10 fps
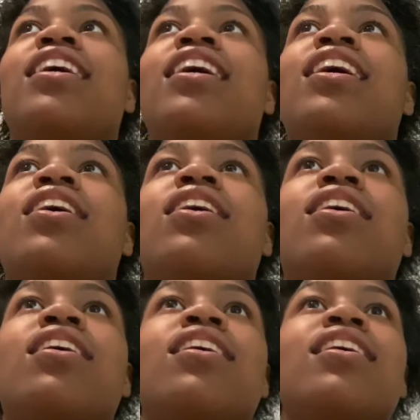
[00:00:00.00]

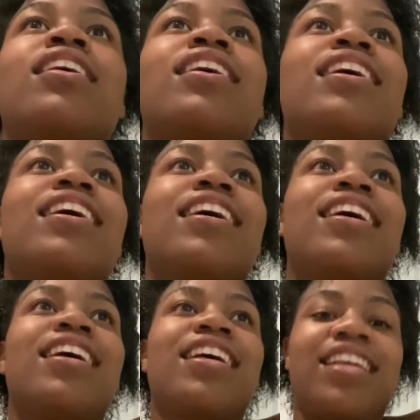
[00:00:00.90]
(silence)